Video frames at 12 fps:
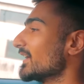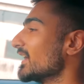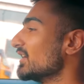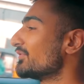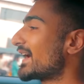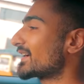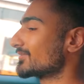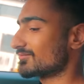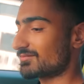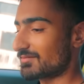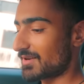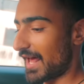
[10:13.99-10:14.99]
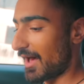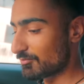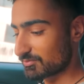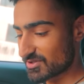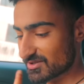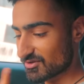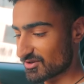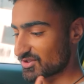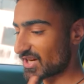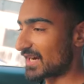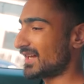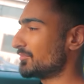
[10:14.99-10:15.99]
In fact, I'm just gonna
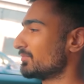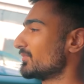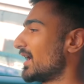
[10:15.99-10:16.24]
shut up.